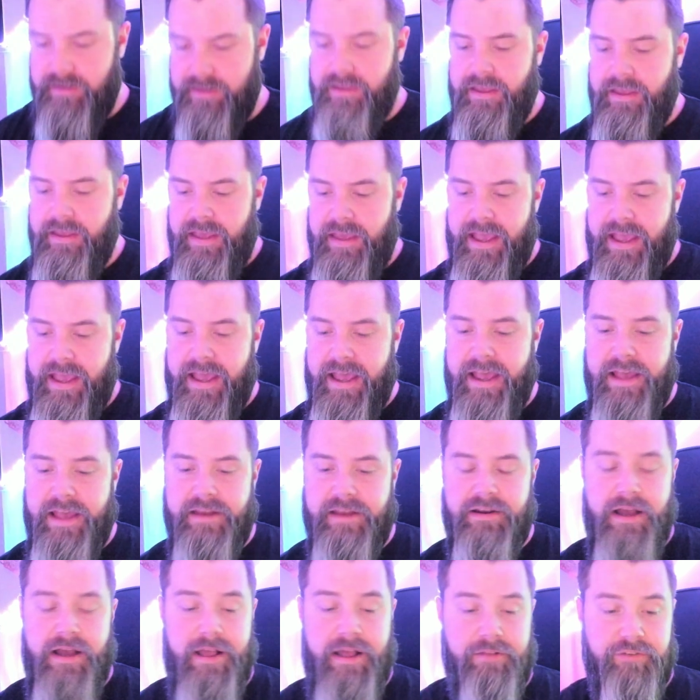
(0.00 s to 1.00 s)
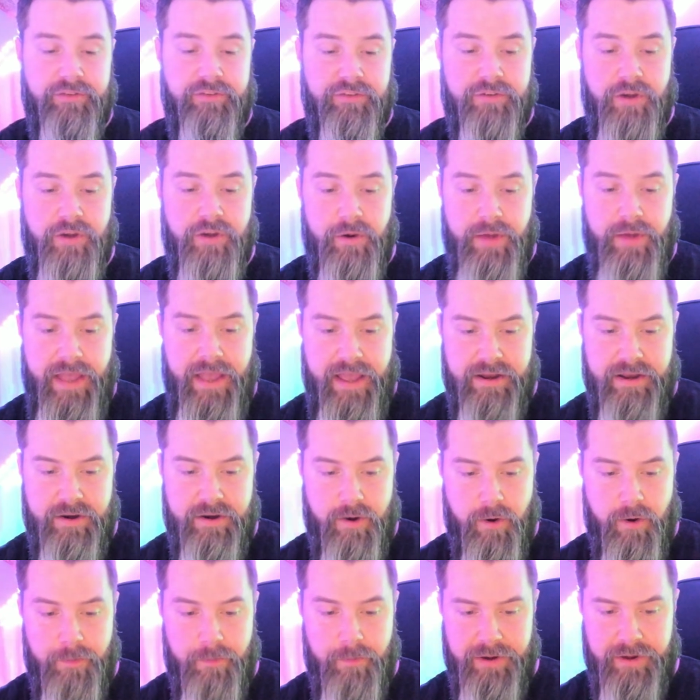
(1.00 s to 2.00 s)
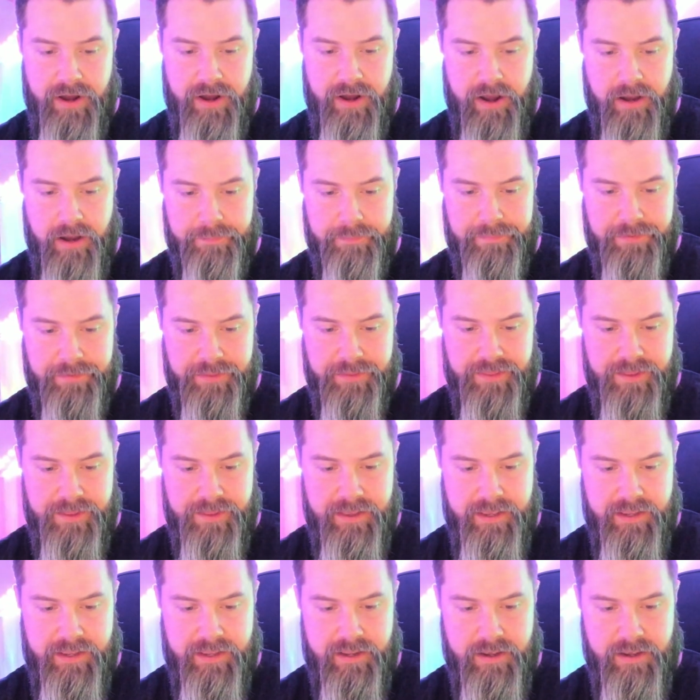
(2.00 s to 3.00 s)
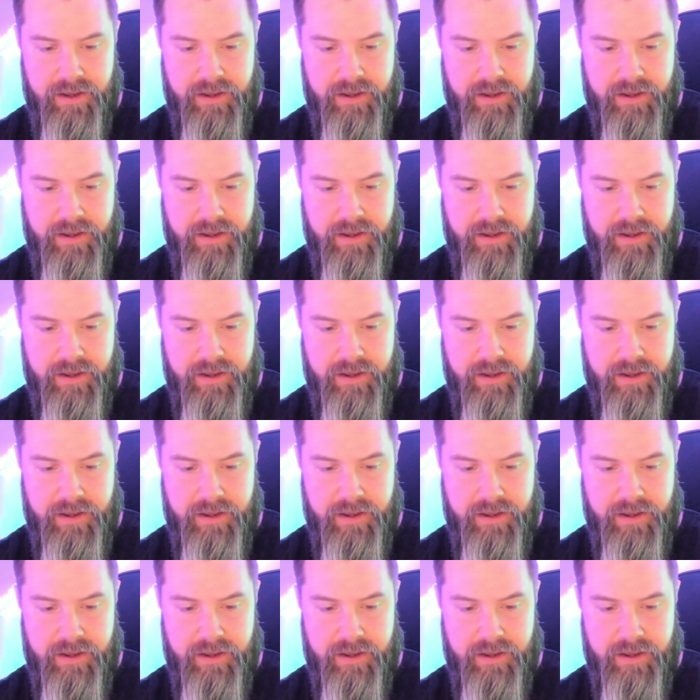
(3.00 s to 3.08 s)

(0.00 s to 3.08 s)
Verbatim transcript: and I'll just go ahead and open up the